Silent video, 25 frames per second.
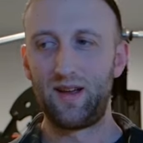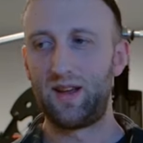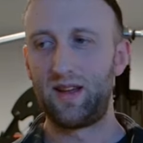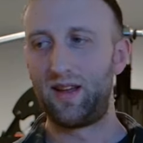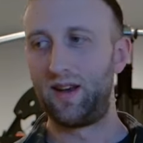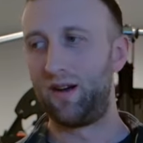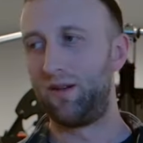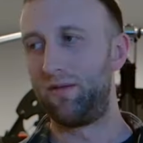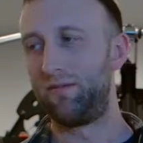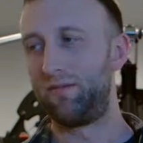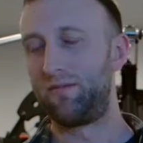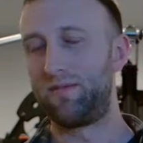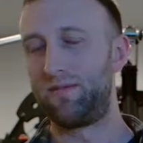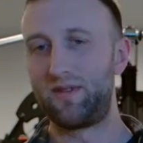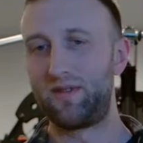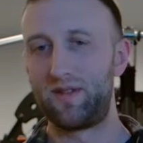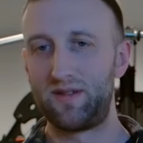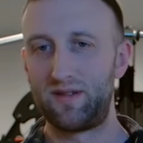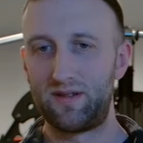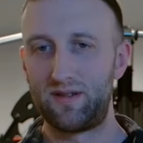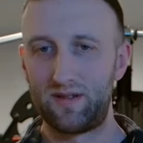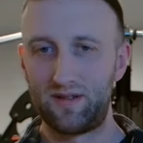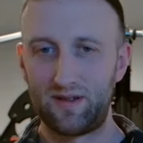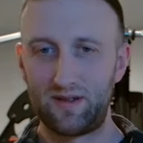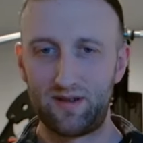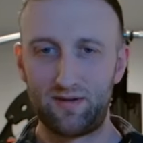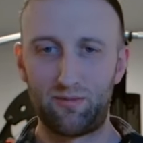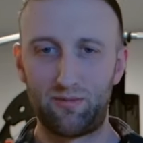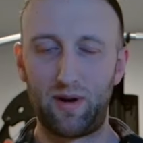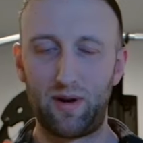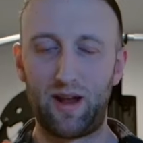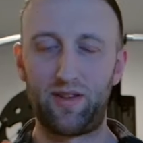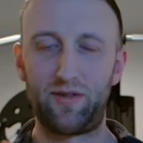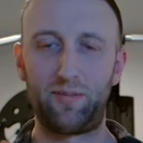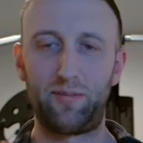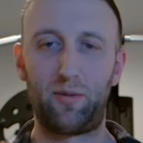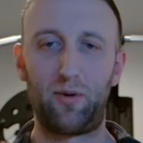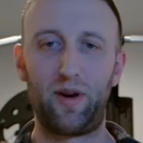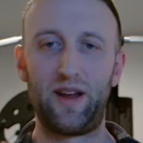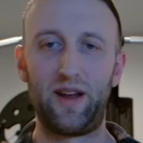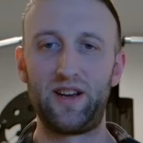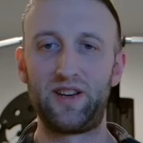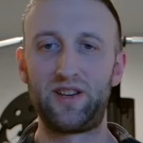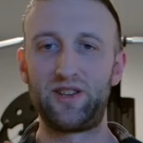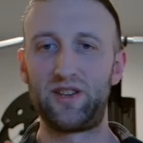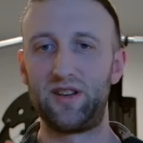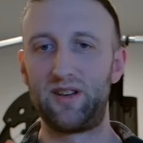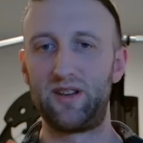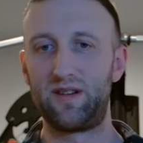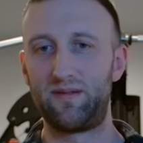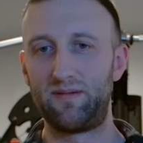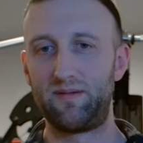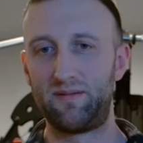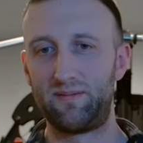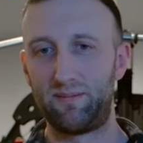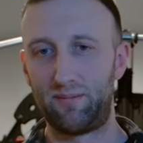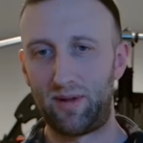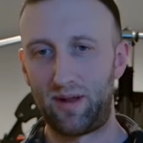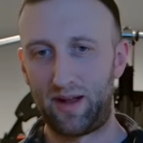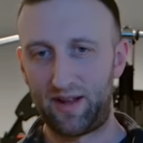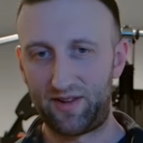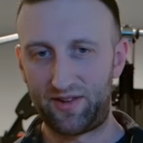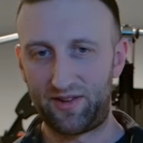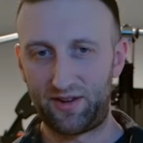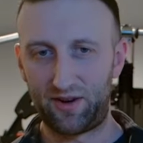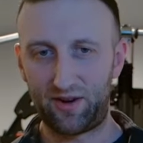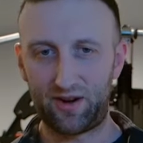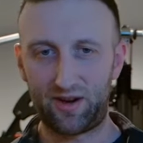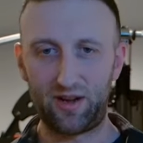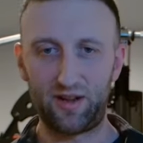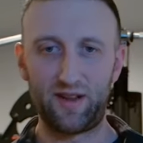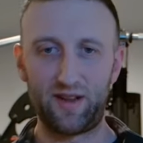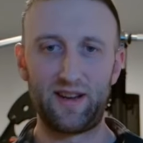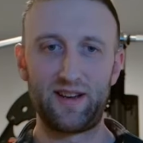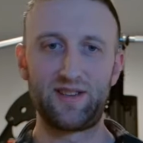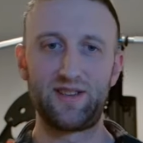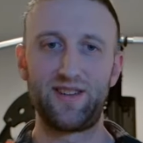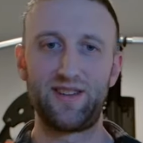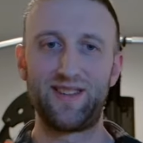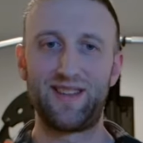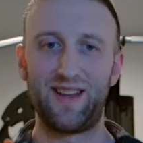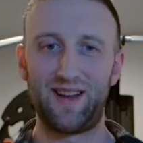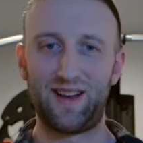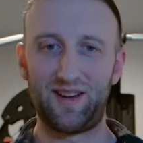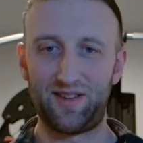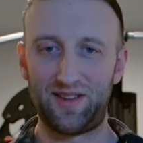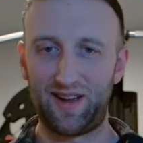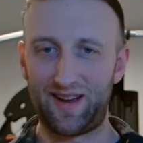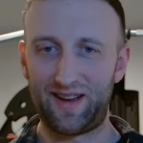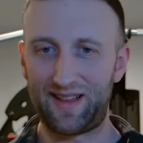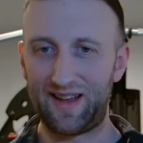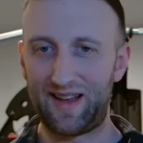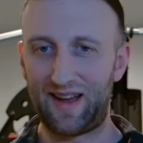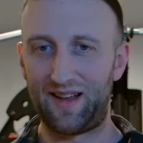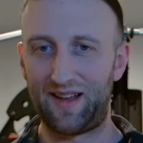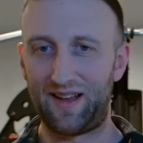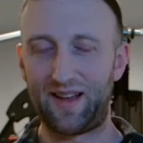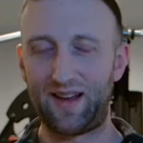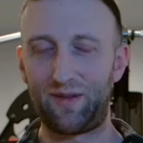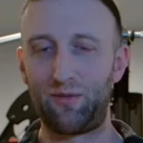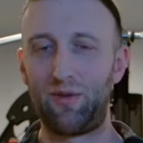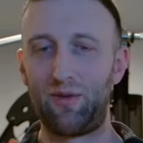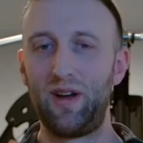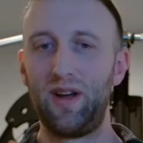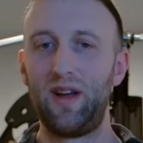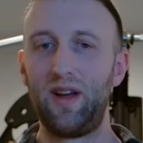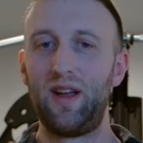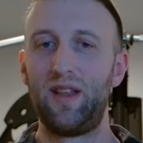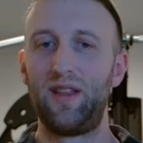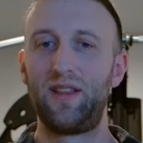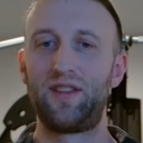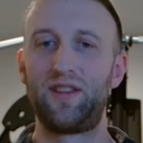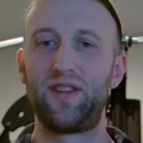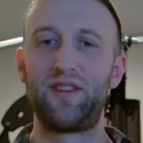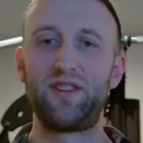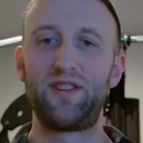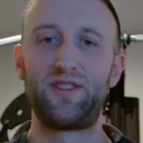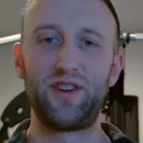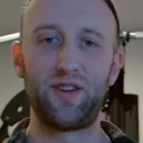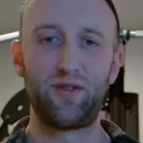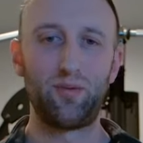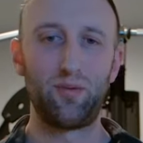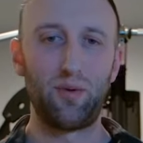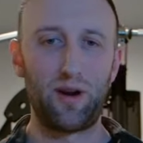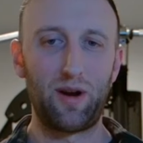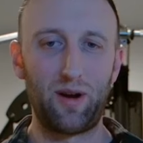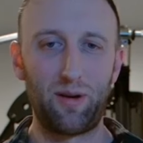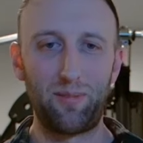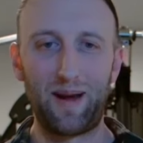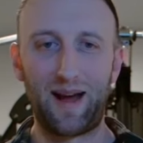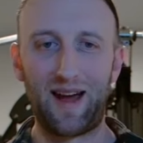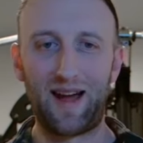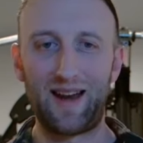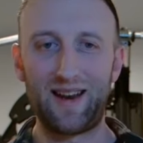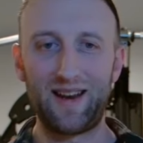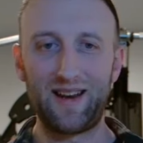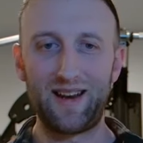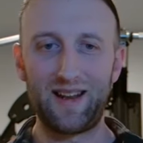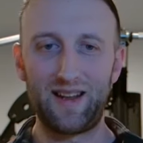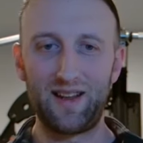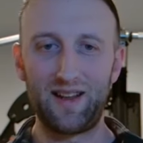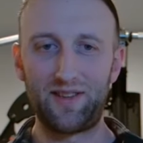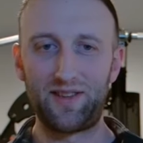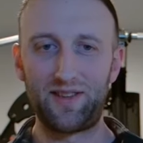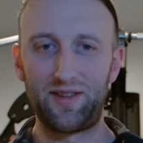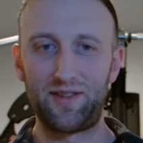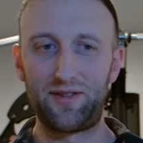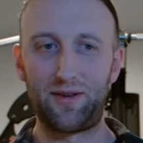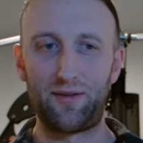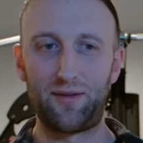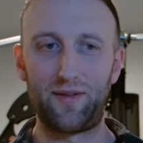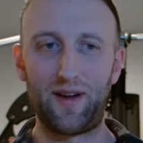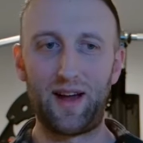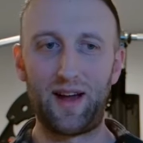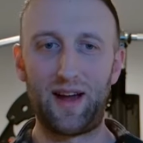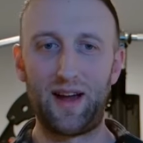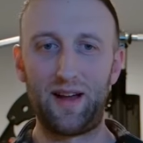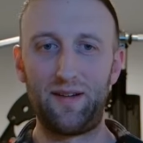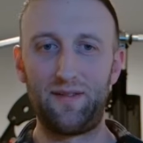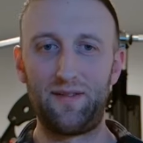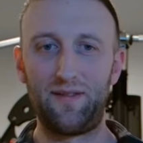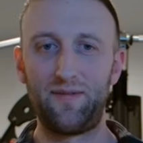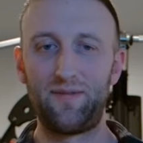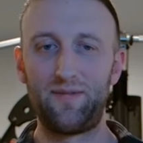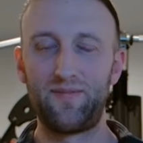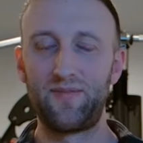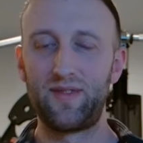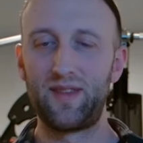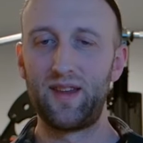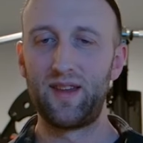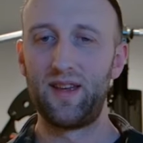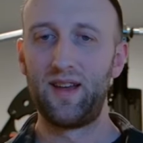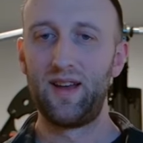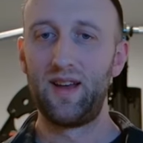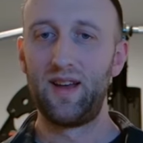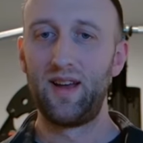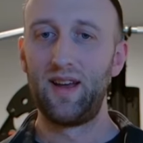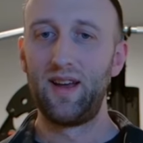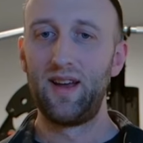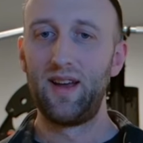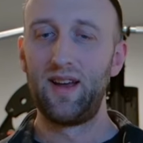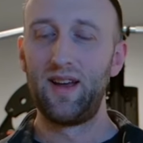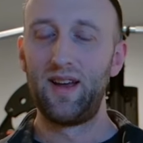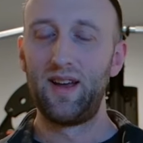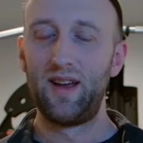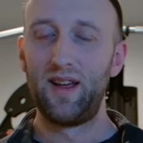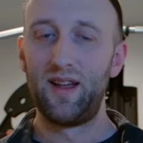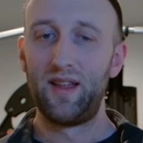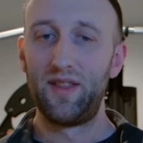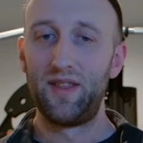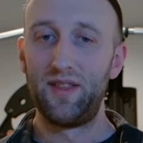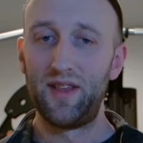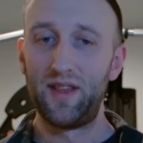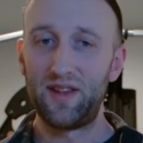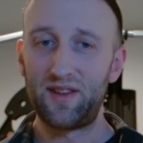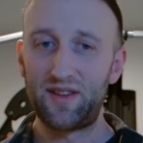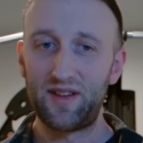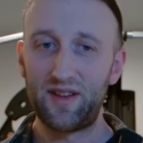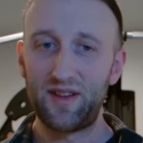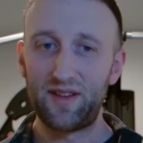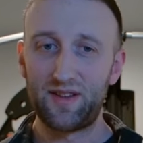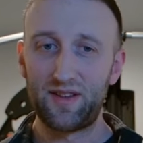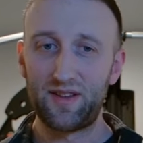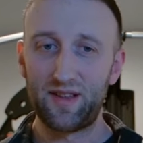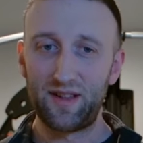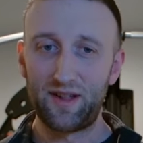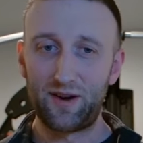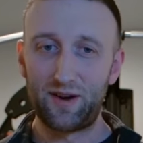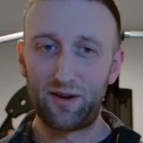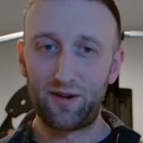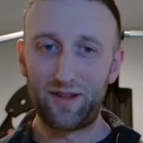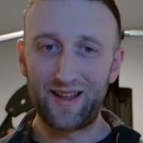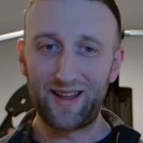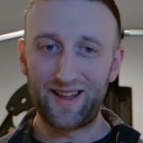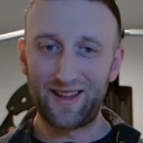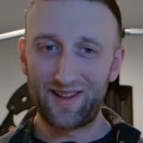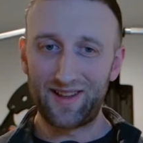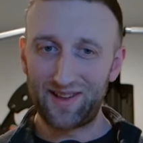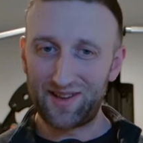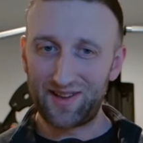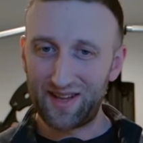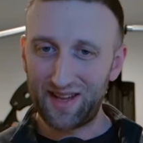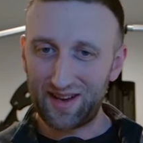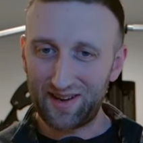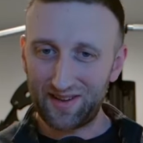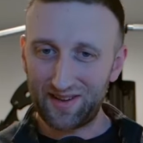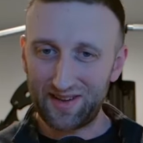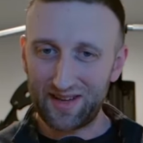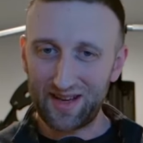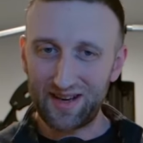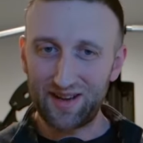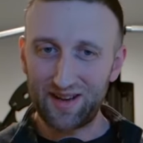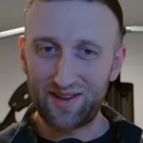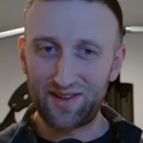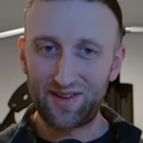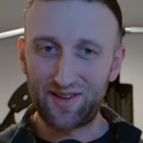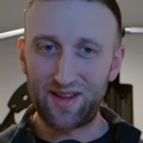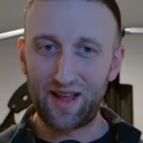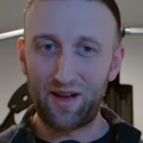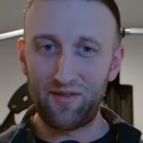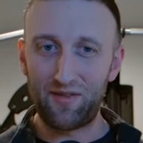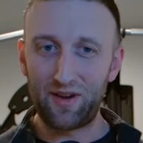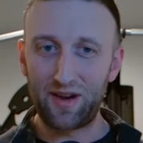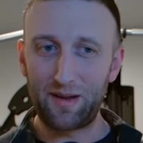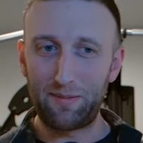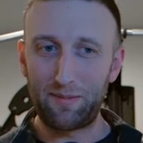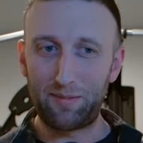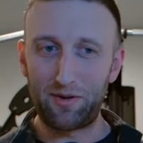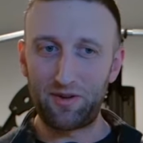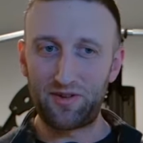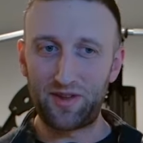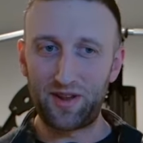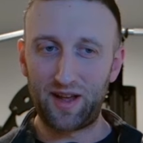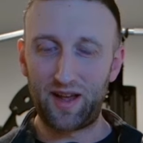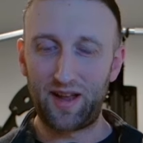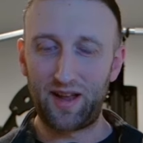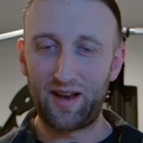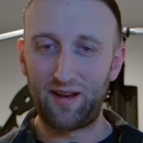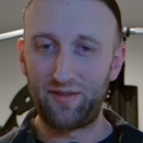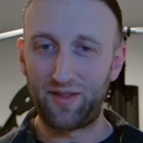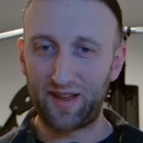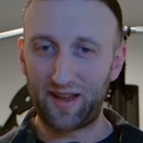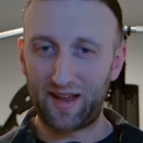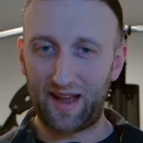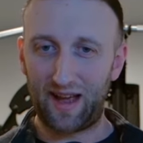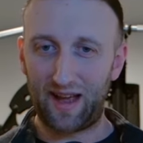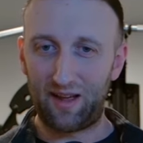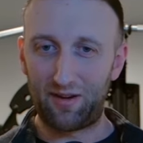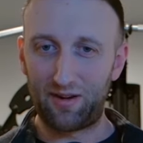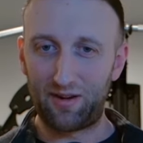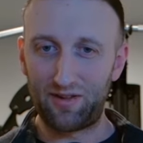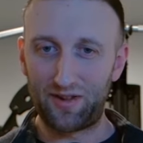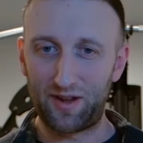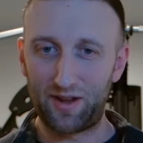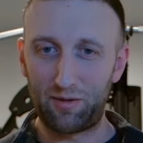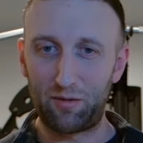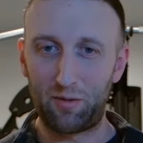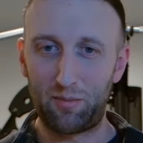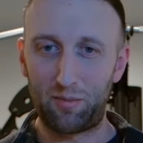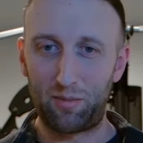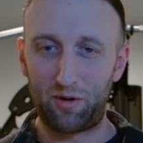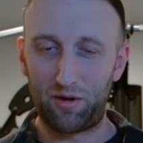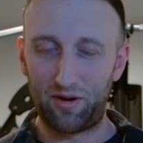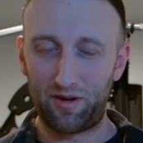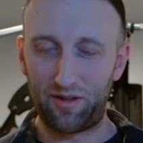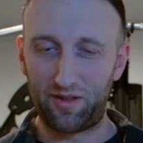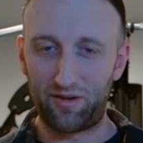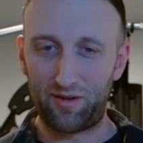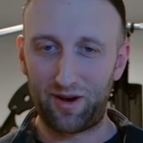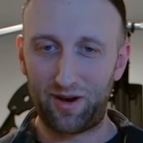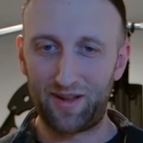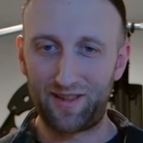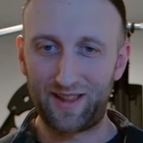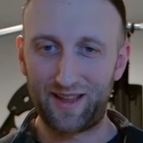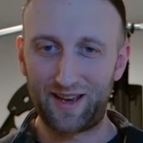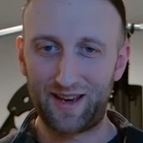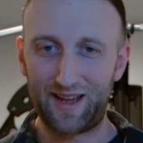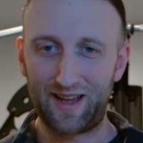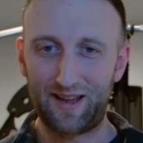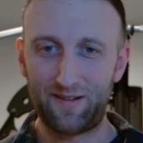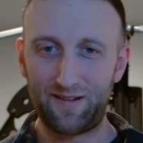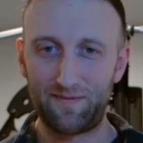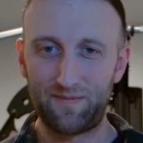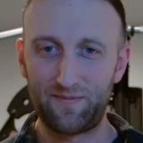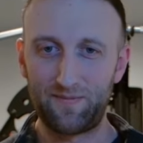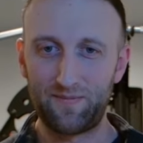you know, respiration, blood circulation, things like that. Like, this is just what our body needs to survive. This is literally 60 to 70% of the calories that we'll burn throughout the day.